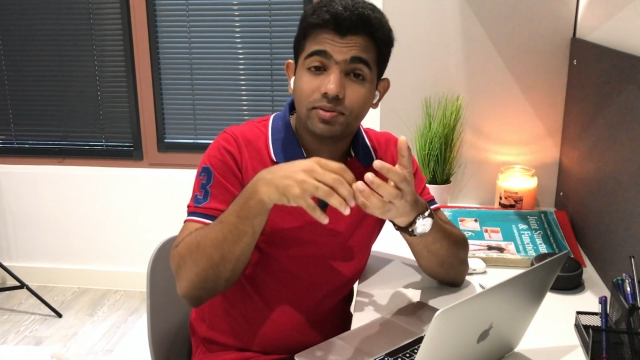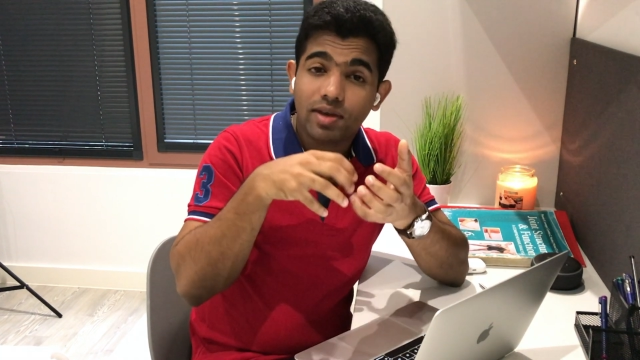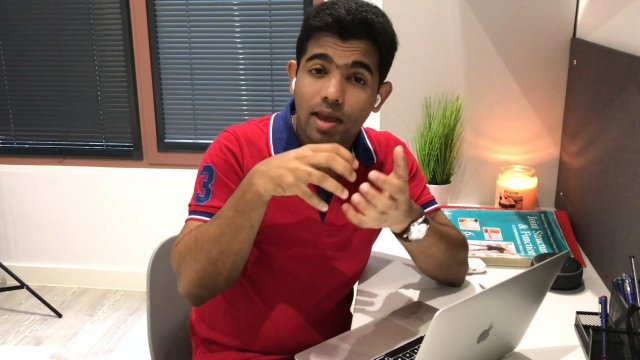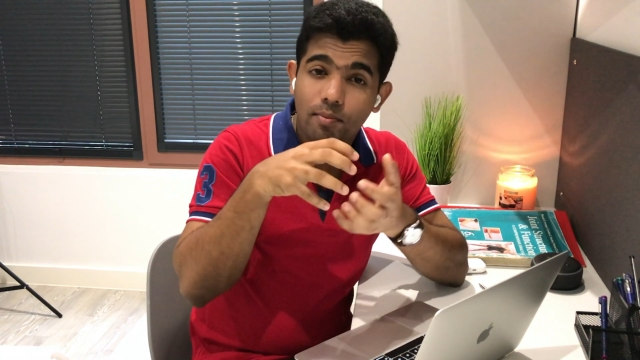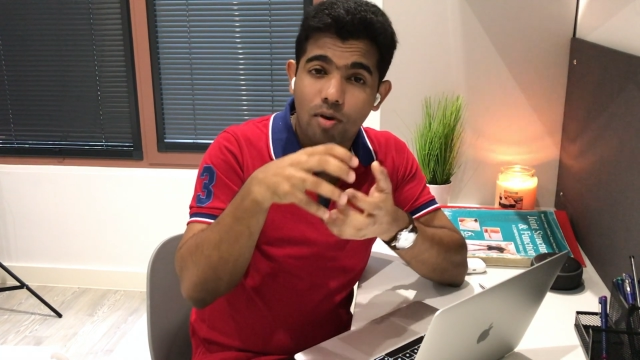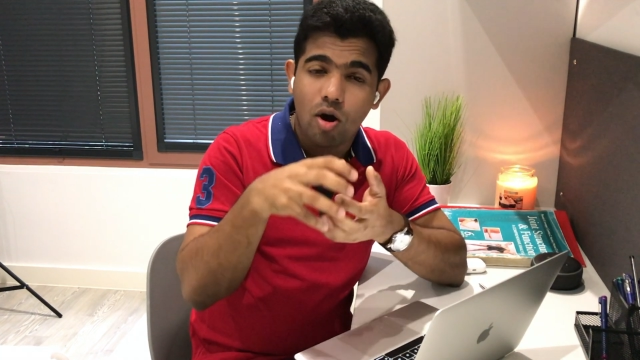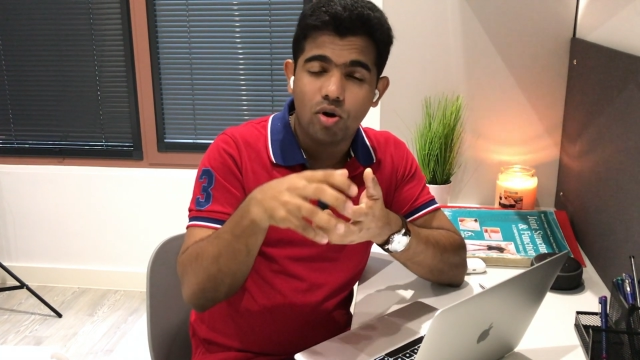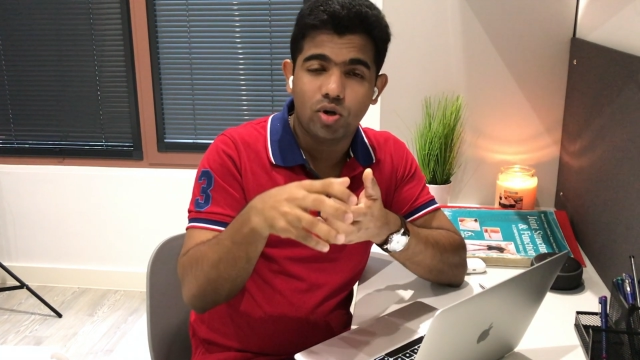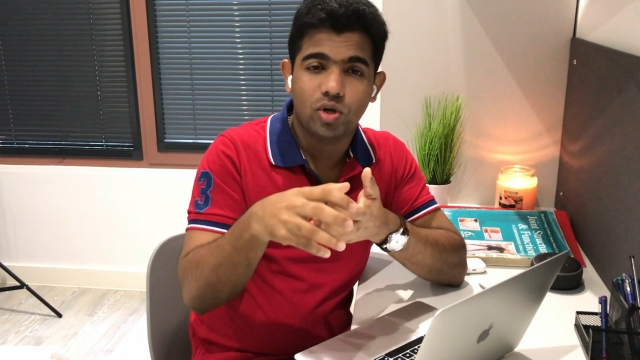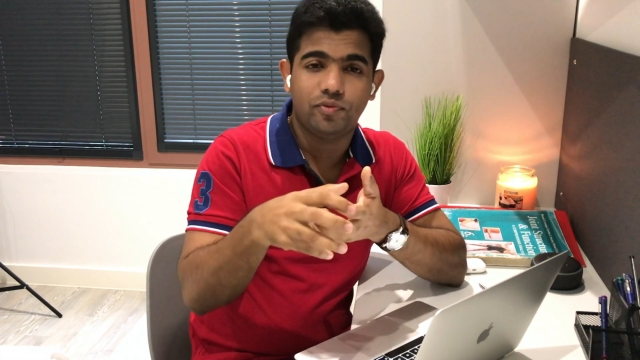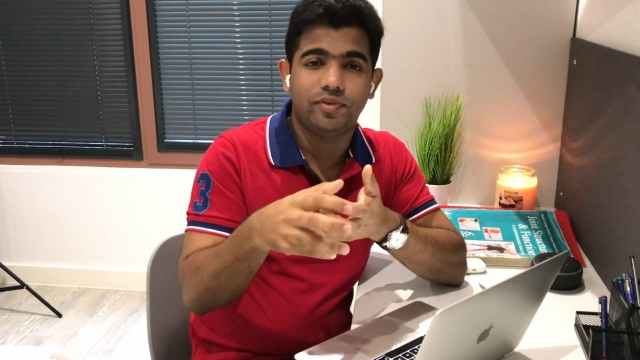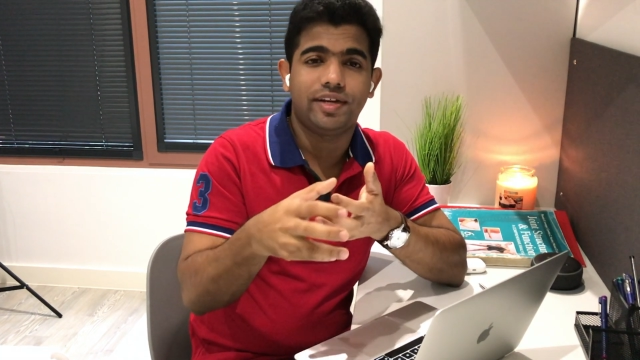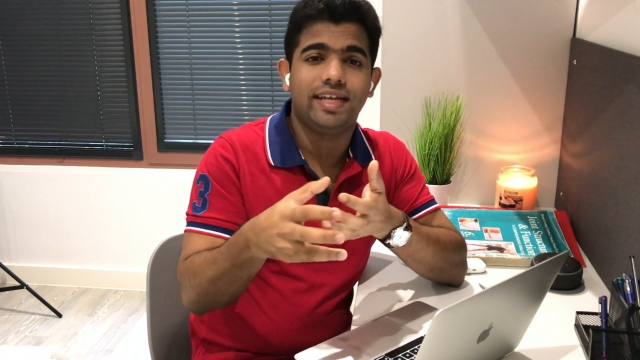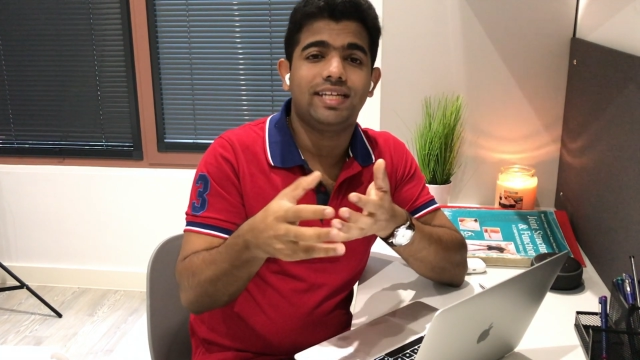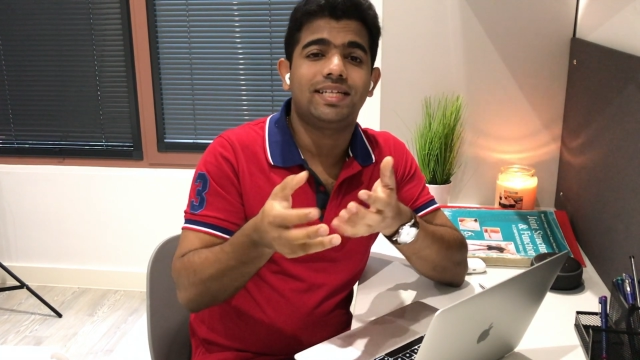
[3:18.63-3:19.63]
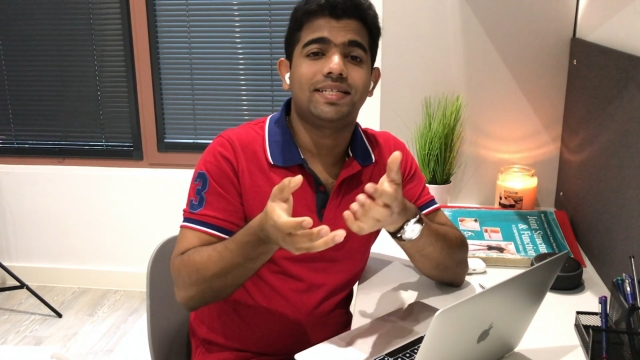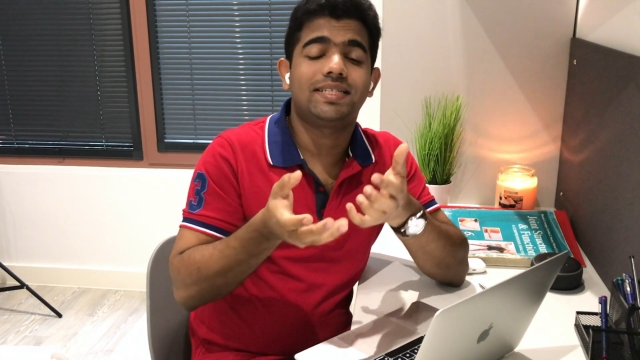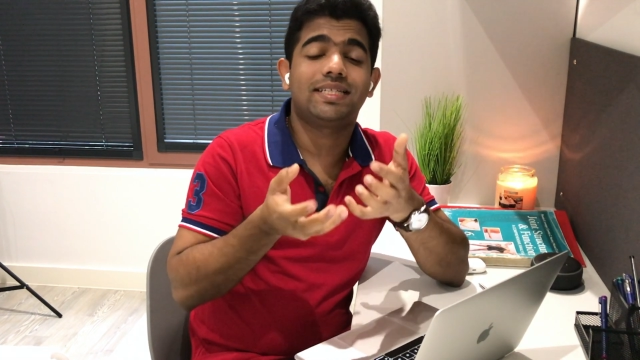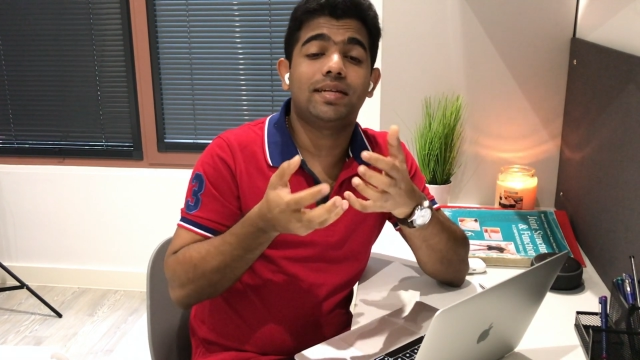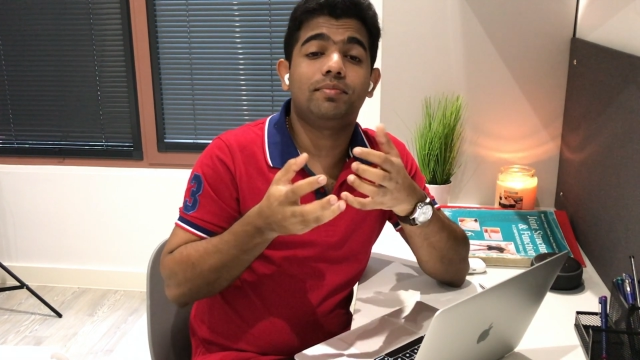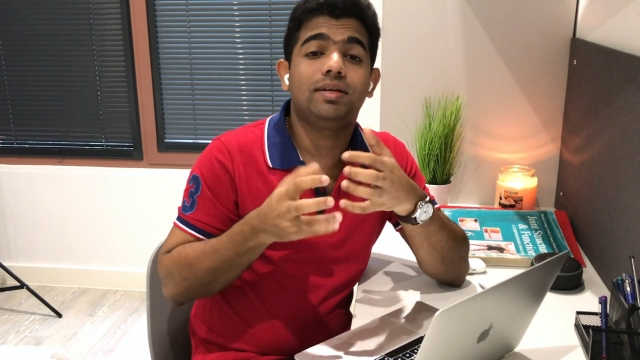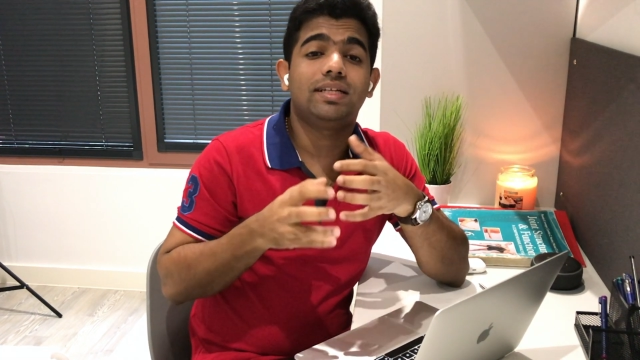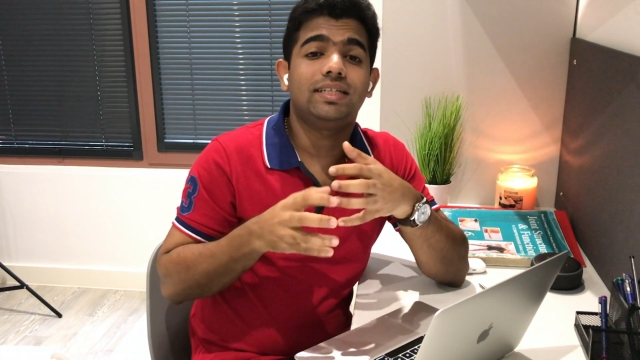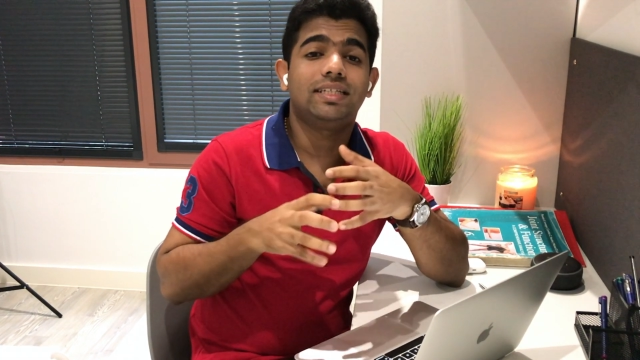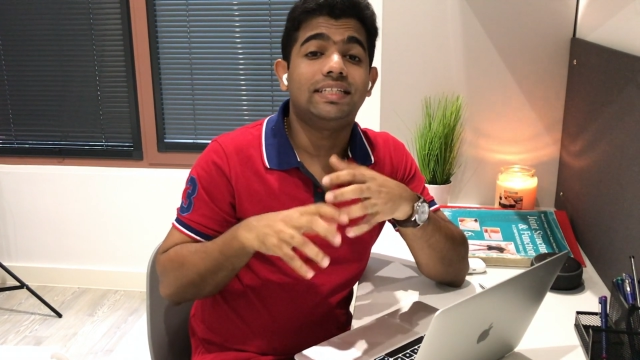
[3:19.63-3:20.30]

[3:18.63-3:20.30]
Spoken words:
amount of greater stability